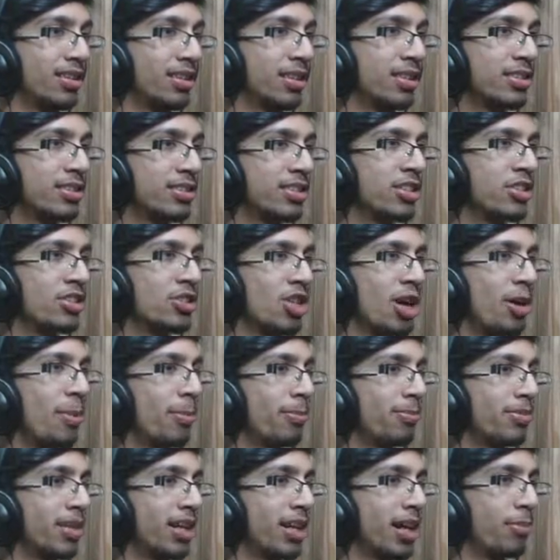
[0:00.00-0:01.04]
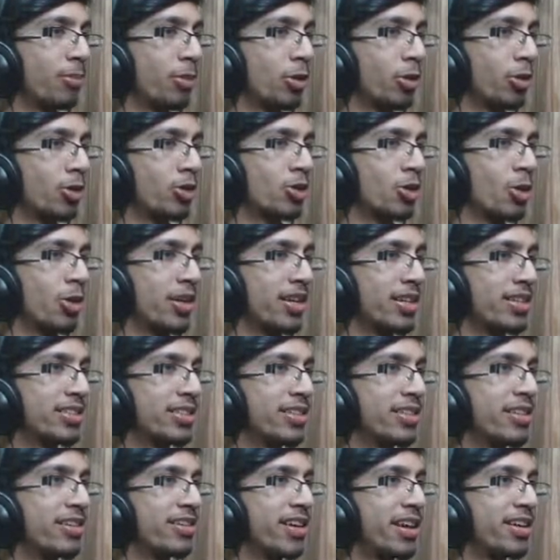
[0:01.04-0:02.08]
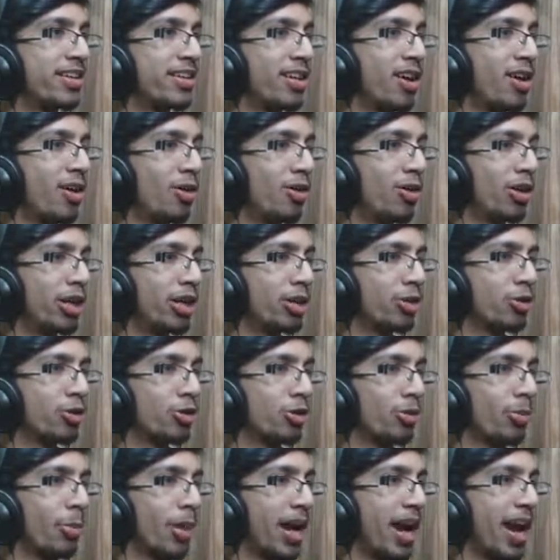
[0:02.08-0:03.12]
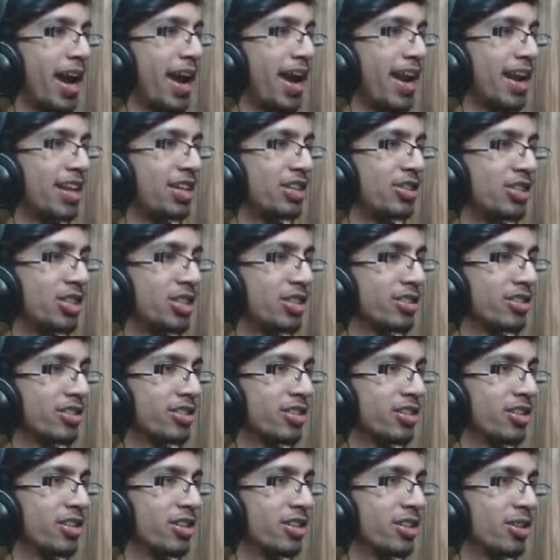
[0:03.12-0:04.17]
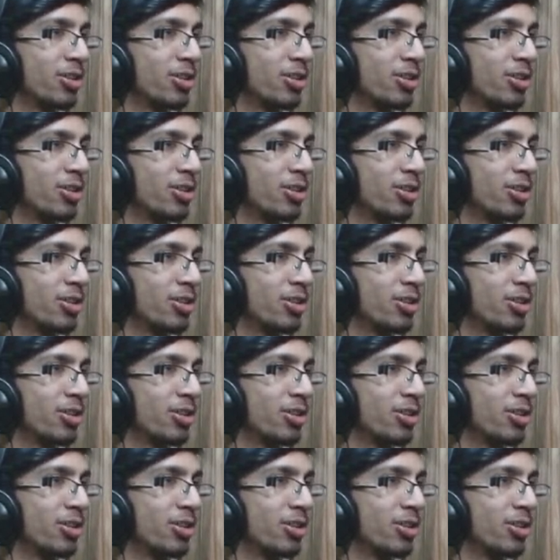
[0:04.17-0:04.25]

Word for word: this jump that I'm doing so easily right now, it took me ages